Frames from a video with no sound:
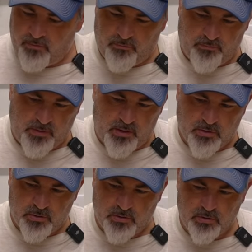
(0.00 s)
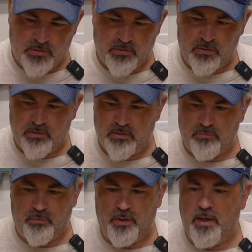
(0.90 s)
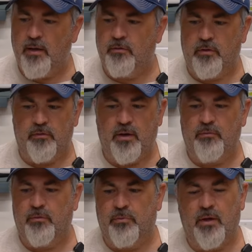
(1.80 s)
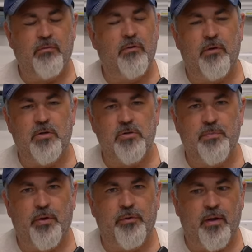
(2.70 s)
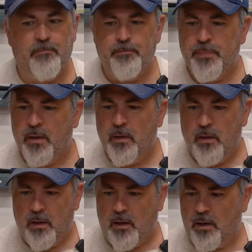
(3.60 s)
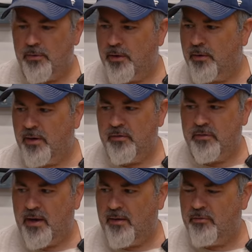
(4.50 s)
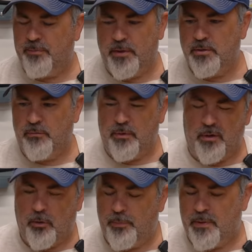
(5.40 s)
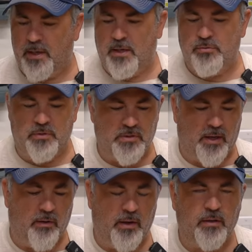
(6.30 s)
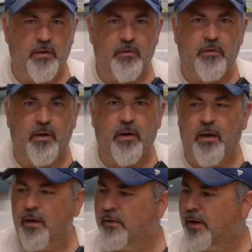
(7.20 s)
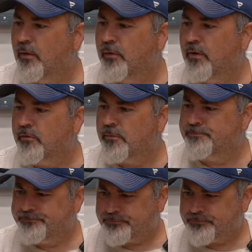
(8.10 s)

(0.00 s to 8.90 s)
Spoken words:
and finish is just really nice. It does have some safety features built in that are nice to have, especially with an open gantry style like this on a diode laser.